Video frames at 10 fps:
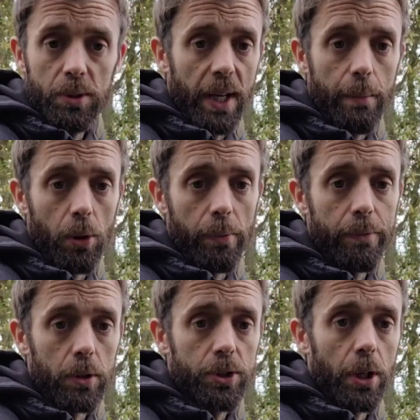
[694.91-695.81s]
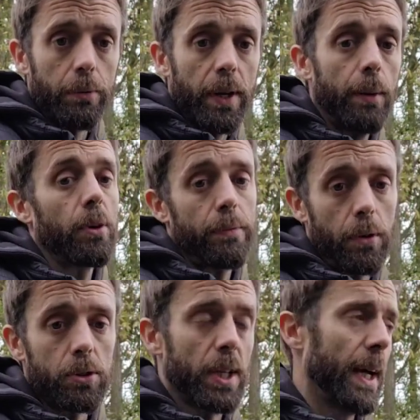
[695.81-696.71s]
Still ain't bought my Fox stove yet. I want a
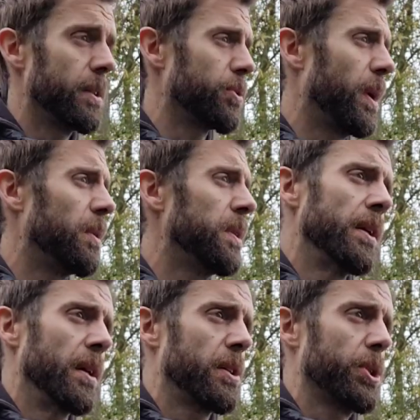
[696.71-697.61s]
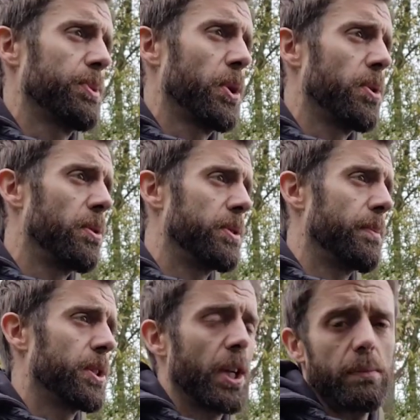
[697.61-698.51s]
Fox kettle as well, because I'm still using
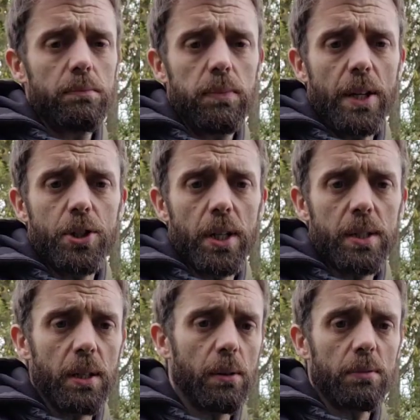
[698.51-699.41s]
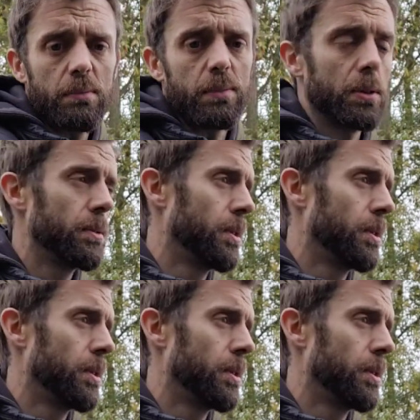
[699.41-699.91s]
my cheap NGT one. But